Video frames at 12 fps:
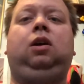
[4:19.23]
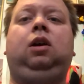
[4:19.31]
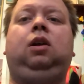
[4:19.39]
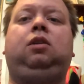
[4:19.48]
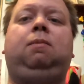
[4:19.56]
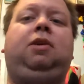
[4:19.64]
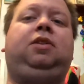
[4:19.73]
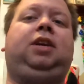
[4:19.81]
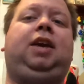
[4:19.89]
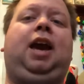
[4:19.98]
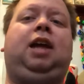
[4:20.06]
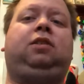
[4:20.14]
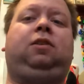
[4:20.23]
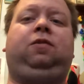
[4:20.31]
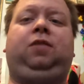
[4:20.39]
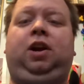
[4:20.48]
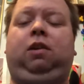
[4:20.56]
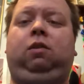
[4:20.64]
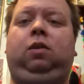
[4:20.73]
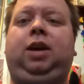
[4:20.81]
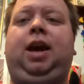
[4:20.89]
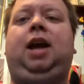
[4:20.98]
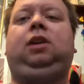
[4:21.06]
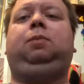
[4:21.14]
domestic cats are feral
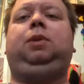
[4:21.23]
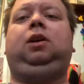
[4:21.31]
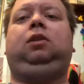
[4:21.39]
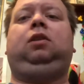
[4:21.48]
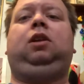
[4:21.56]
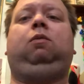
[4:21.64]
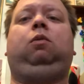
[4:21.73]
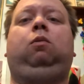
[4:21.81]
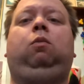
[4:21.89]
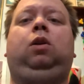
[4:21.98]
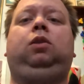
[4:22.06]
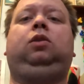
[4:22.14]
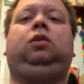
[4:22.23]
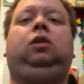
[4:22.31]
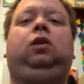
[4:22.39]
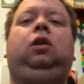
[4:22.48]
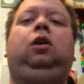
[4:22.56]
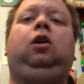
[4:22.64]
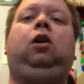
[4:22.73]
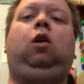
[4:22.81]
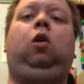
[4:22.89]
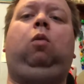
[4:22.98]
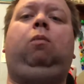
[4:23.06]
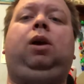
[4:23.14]
cats because they were once
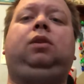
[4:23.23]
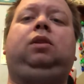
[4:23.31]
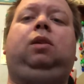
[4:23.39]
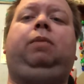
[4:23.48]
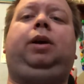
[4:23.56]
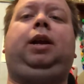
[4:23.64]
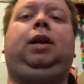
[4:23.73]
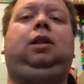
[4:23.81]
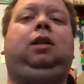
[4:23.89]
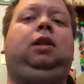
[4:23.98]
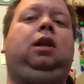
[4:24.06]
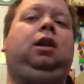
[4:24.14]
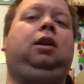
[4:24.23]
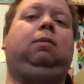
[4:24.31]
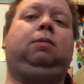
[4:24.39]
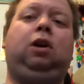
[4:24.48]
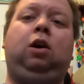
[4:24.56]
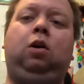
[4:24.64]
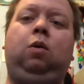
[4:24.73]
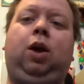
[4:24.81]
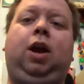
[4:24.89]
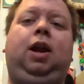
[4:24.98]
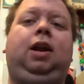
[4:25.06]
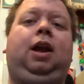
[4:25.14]
owned by somebody and then they let them go,
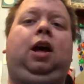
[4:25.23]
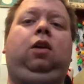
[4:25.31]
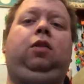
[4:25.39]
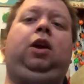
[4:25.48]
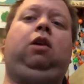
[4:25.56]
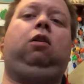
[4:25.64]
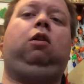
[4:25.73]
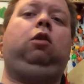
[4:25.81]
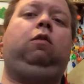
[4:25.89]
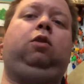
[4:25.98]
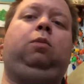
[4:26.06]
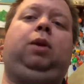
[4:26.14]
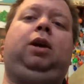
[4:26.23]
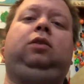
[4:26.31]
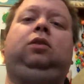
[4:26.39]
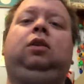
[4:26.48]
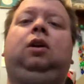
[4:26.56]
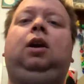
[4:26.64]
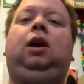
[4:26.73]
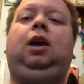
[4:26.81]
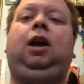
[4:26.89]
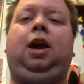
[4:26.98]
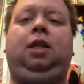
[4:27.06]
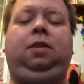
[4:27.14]
and now they are all over the place
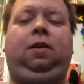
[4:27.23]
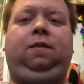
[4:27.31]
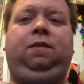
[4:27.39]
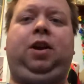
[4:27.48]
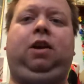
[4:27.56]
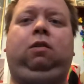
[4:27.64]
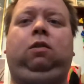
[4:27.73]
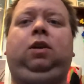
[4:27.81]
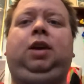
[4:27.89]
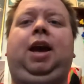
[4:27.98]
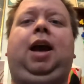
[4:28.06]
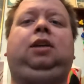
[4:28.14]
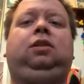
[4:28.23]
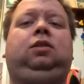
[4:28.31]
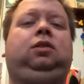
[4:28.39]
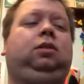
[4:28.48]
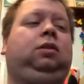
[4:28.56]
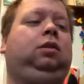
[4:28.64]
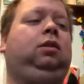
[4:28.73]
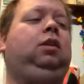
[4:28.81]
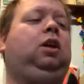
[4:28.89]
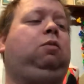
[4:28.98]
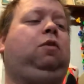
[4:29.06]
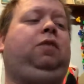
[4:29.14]
and they're feral cats.
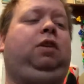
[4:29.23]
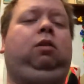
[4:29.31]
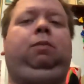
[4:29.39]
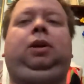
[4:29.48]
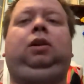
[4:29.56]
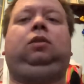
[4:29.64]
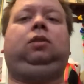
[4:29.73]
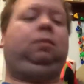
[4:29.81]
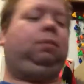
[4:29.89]
That's what feral means.